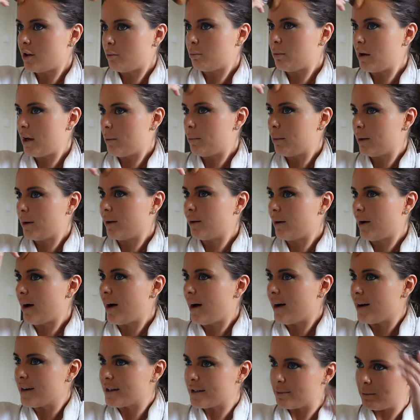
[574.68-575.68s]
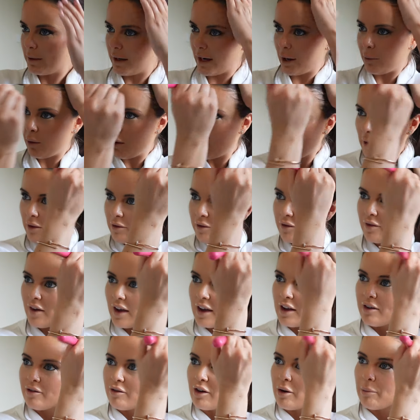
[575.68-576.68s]
of people ask me like what my
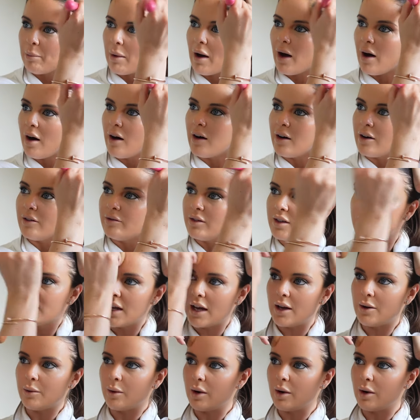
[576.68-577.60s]
favorite part of the day